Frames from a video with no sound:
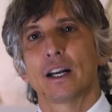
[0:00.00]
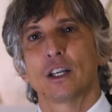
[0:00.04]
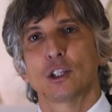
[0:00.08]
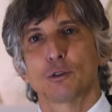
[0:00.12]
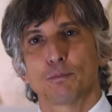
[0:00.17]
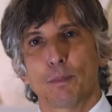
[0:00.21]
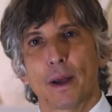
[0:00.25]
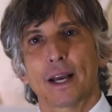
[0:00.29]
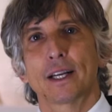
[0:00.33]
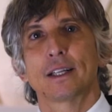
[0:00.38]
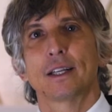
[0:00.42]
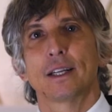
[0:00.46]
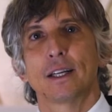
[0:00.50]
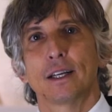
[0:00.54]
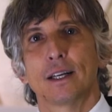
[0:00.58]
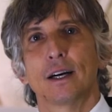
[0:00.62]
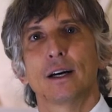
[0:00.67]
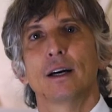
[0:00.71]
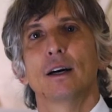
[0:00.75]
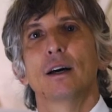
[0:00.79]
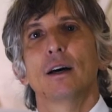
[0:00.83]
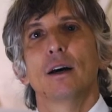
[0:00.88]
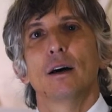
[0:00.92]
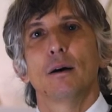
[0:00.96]

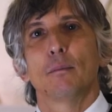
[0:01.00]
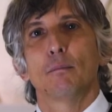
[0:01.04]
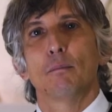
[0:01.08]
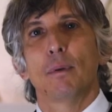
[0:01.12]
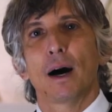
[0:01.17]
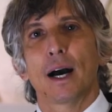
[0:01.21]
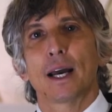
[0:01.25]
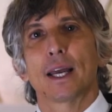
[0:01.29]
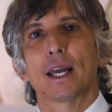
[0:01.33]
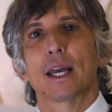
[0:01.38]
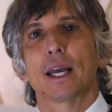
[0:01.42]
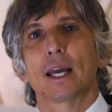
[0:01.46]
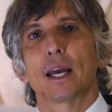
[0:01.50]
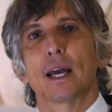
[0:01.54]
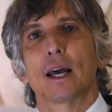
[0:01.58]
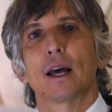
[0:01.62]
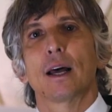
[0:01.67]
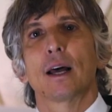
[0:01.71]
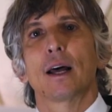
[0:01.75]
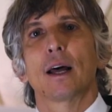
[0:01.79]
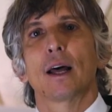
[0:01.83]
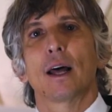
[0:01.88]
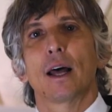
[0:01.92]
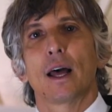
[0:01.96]
inspected by
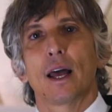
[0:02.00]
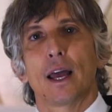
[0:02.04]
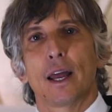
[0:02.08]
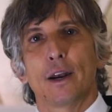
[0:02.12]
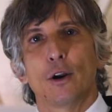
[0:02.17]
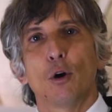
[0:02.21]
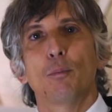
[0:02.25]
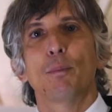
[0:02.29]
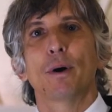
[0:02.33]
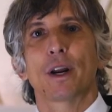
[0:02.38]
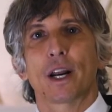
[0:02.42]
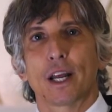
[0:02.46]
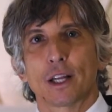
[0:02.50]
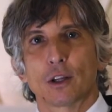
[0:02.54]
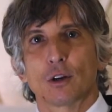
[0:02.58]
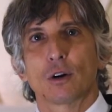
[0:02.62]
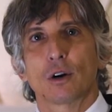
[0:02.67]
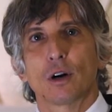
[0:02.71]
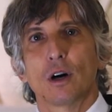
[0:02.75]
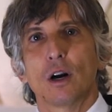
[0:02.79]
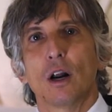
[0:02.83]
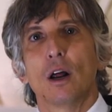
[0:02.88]
an operator